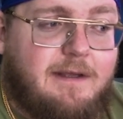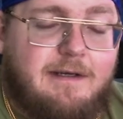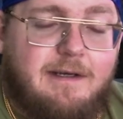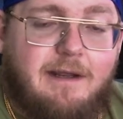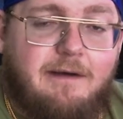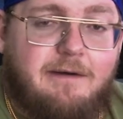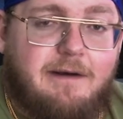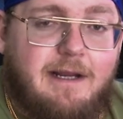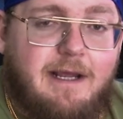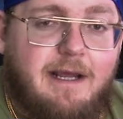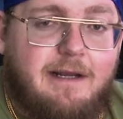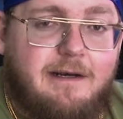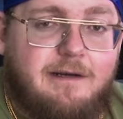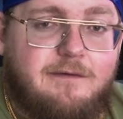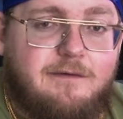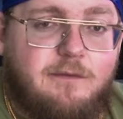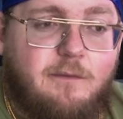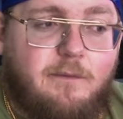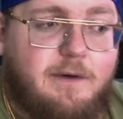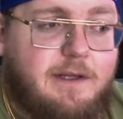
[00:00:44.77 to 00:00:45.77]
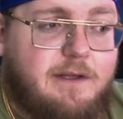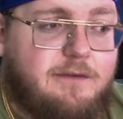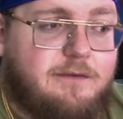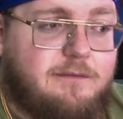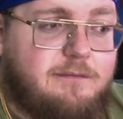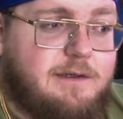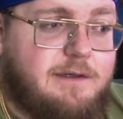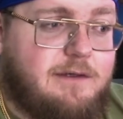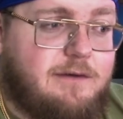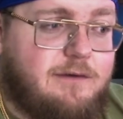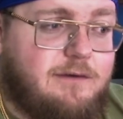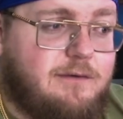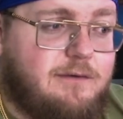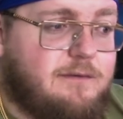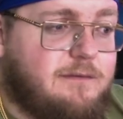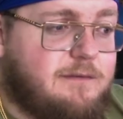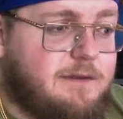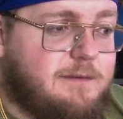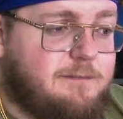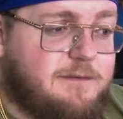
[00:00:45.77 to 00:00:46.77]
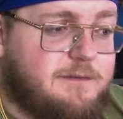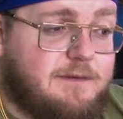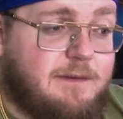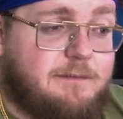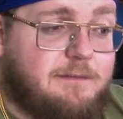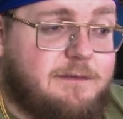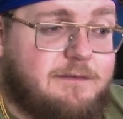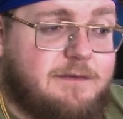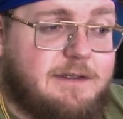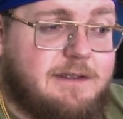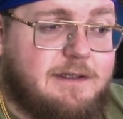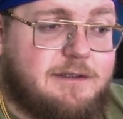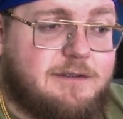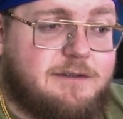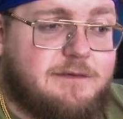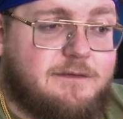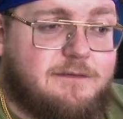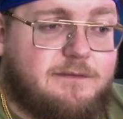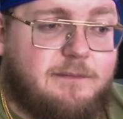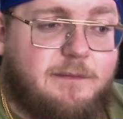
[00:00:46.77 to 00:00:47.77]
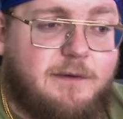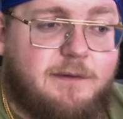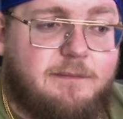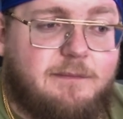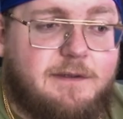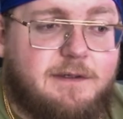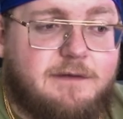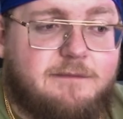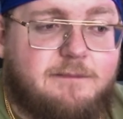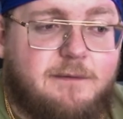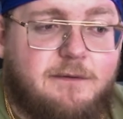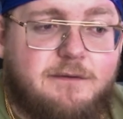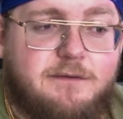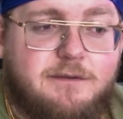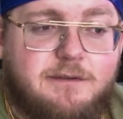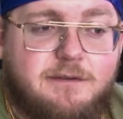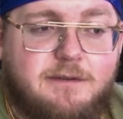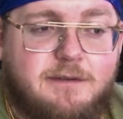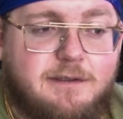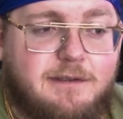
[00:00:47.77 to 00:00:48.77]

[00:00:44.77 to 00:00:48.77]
Now, it added 23 new presumptive conditions for burn pit exposure,